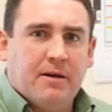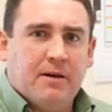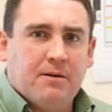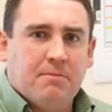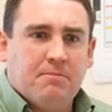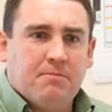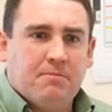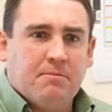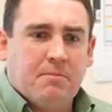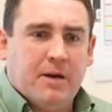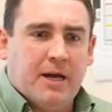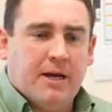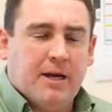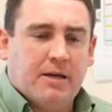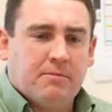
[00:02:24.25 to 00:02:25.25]

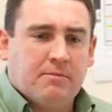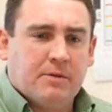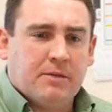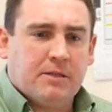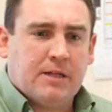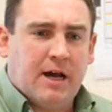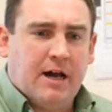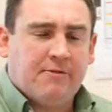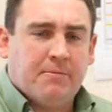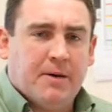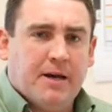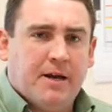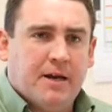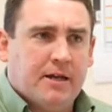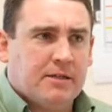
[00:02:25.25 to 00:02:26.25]
a staff
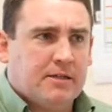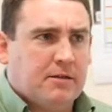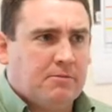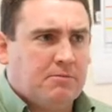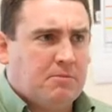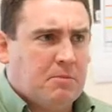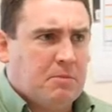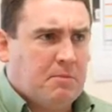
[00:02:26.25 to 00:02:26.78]
meeting is to